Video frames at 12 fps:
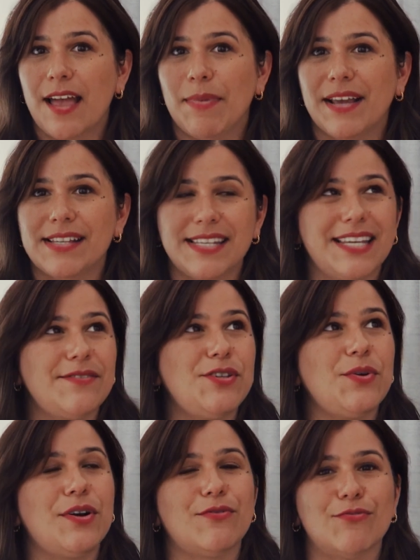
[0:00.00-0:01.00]
because it gives
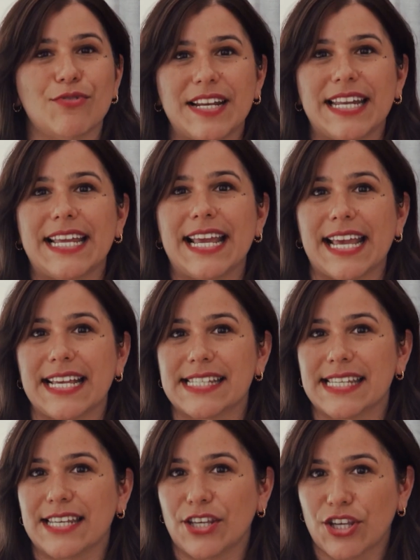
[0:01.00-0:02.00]
you a really
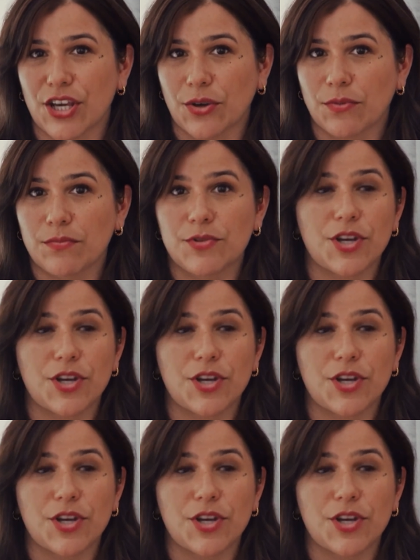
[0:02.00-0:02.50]
easy cue.